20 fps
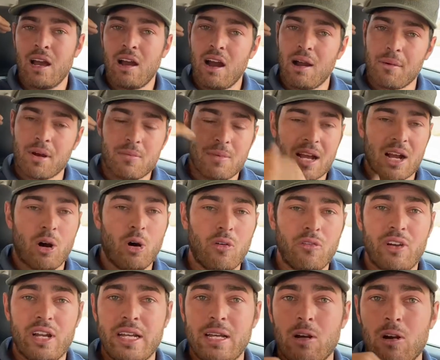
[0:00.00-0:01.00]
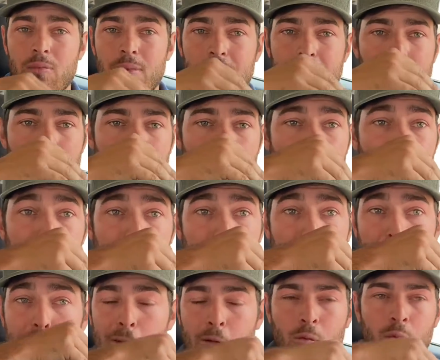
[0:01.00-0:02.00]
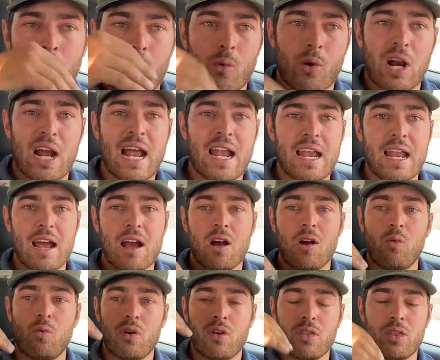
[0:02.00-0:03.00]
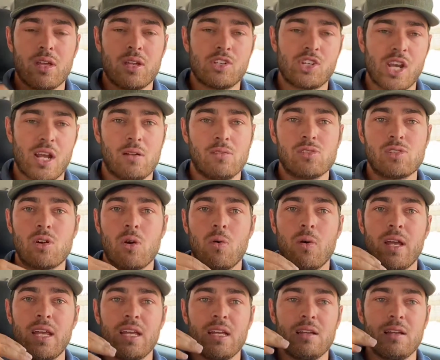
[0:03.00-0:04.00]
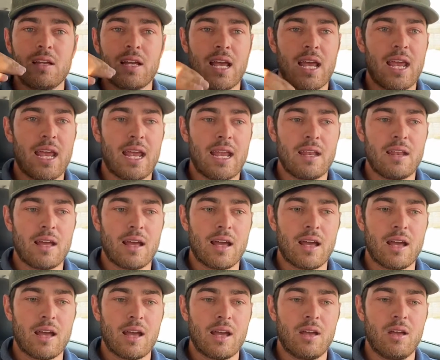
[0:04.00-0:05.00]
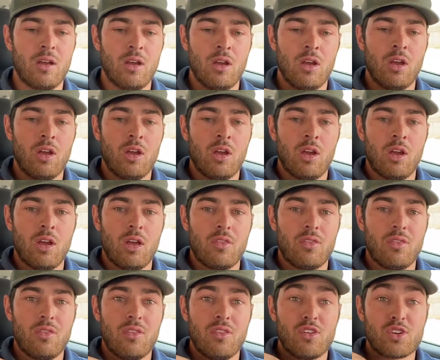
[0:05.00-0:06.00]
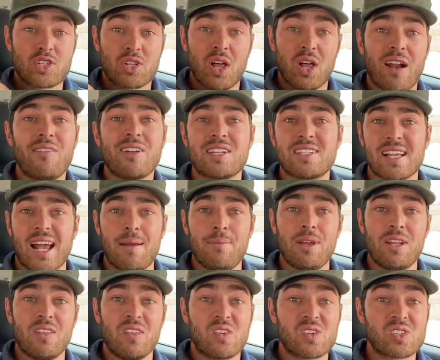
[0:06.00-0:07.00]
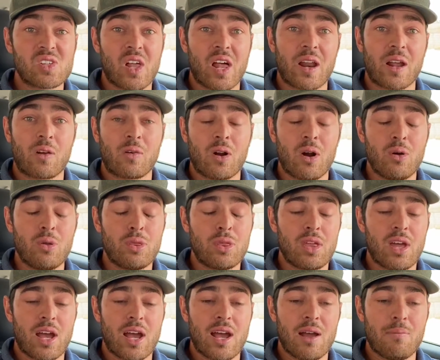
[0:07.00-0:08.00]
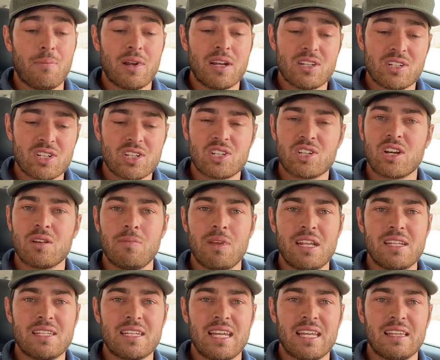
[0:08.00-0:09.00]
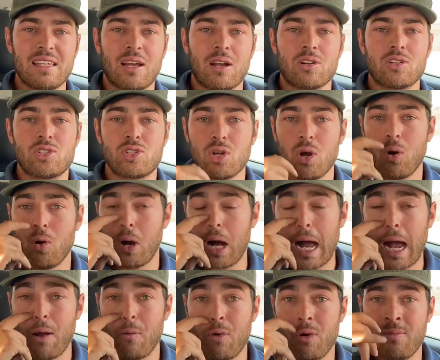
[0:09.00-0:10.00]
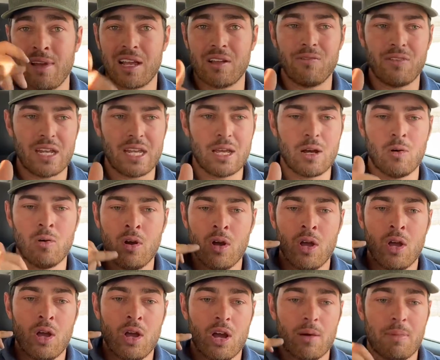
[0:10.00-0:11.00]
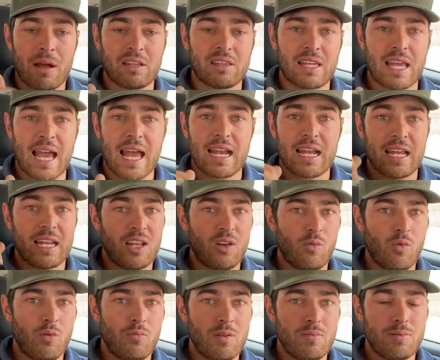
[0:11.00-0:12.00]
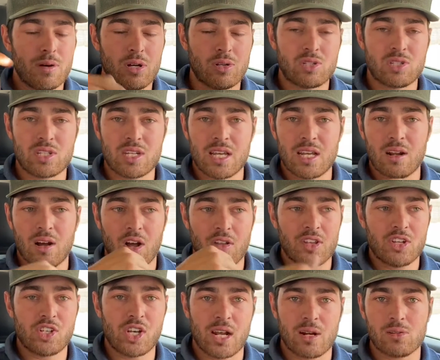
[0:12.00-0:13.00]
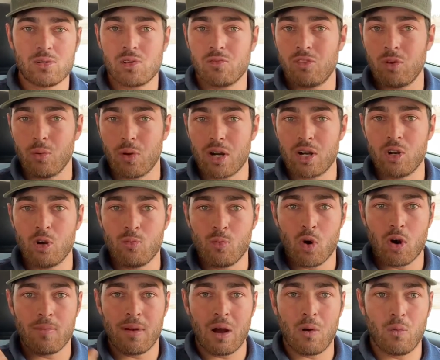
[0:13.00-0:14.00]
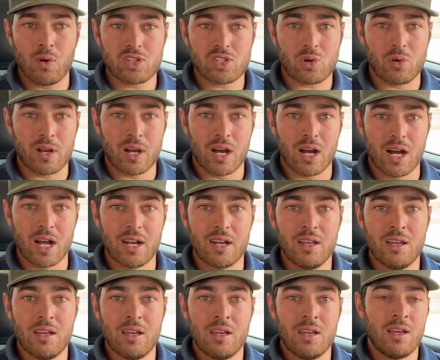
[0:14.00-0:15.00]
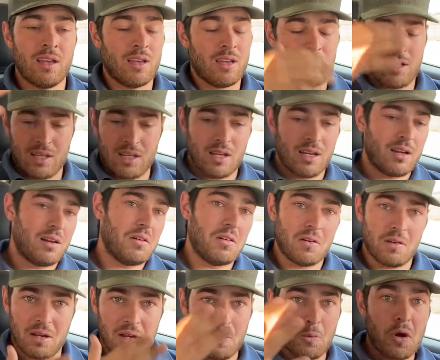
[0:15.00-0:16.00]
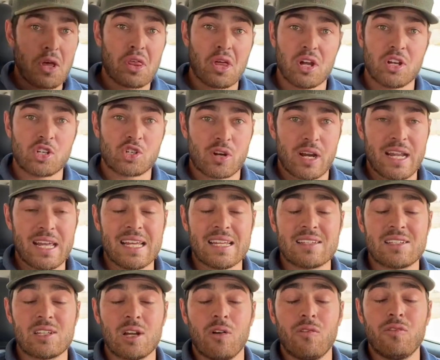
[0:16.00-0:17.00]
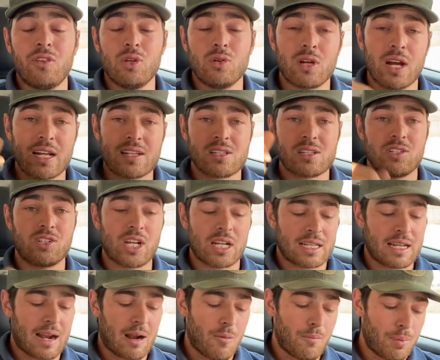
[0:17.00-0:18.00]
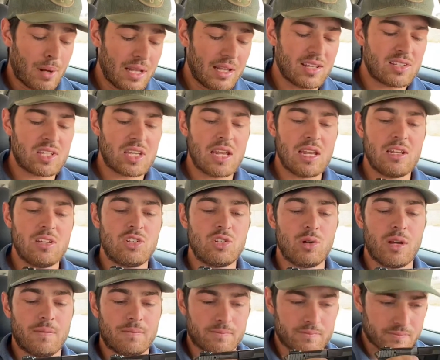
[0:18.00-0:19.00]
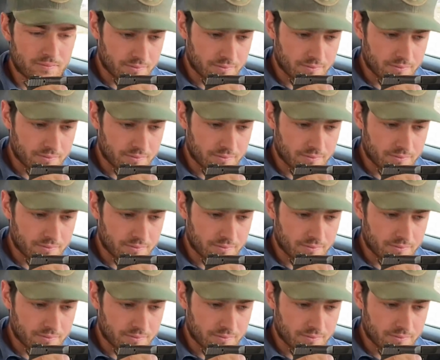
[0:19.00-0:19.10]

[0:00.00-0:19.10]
I'm going to make a whole video about where we're at now, where the channel's going, and there's of excitement and there's a lot of growth, but it just took a minute to get there. So I will make a video about that, and it will be posted on the channel. So if you want to know more about what's going on with Hunt Training itself, you guys can check that out. But let's get into it.